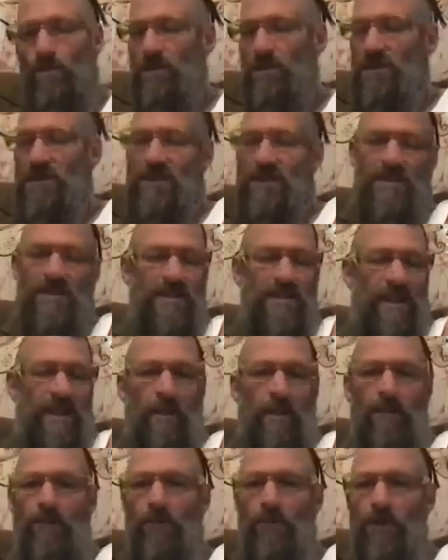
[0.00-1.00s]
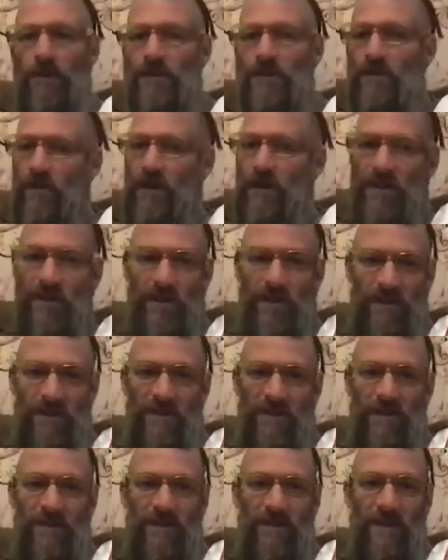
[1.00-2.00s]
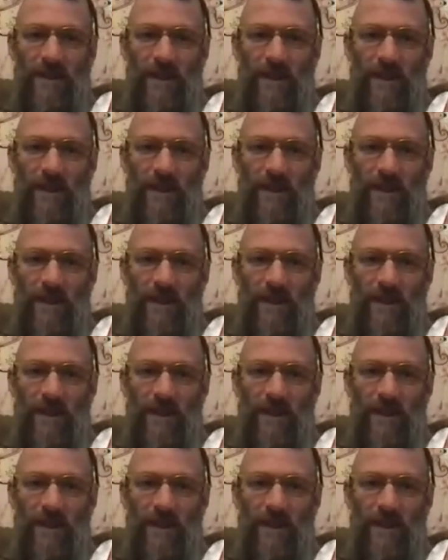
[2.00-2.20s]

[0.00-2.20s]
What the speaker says: with these same frustrations,